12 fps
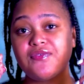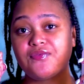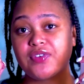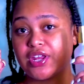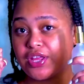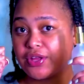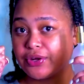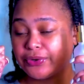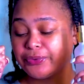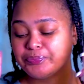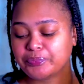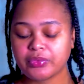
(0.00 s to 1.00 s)

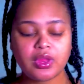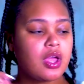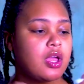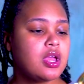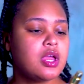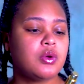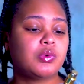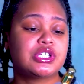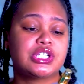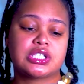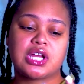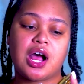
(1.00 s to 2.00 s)
video,
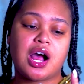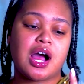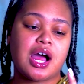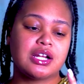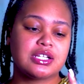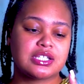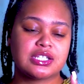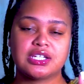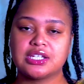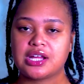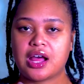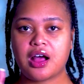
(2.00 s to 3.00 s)
which is
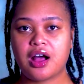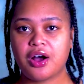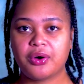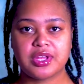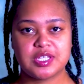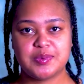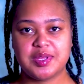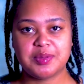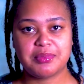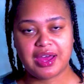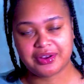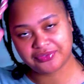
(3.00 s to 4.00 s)
honestly always being
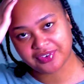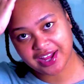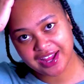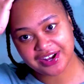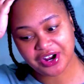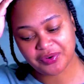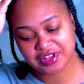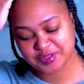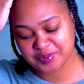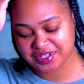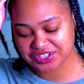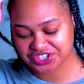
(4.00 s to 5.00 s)
modified, always
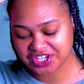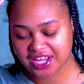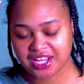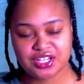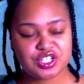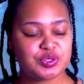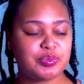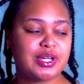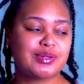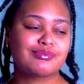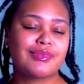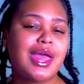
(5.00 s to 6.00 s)
being changed,
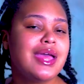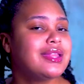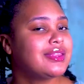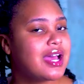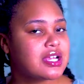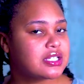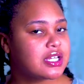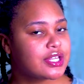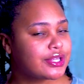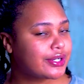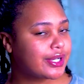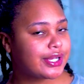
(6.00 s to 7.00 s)
but that's
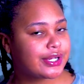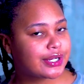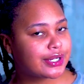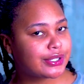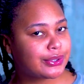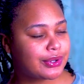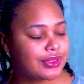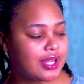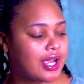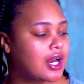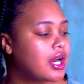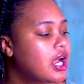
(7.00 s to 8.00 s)
neither here nor
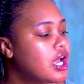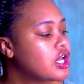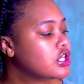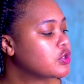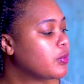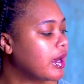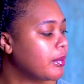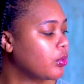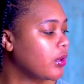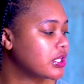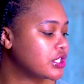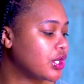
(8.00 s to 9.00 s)
there. So what I'm
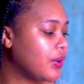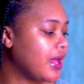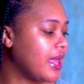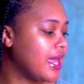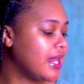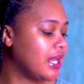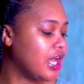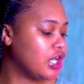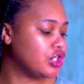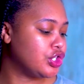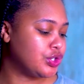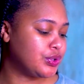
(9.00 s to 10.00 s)
going to go ahead
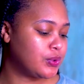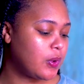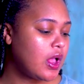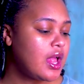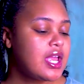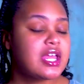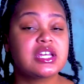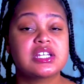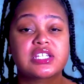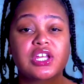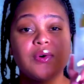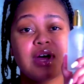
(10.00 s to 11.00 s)
and do
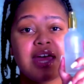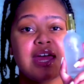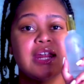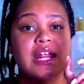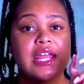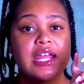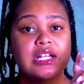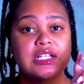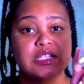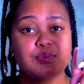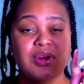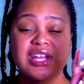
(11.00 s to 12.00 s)
is go ahead and
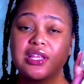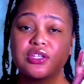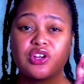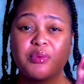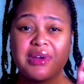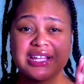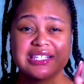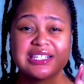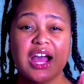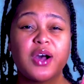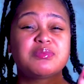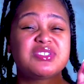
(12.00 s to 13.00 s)
spray this on my
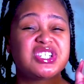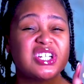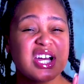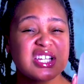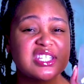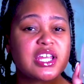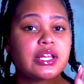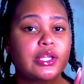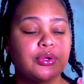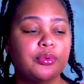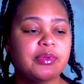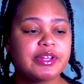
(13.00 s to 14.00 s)
scalp just a
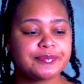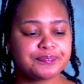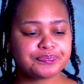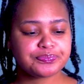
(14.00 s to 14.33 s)
little bit,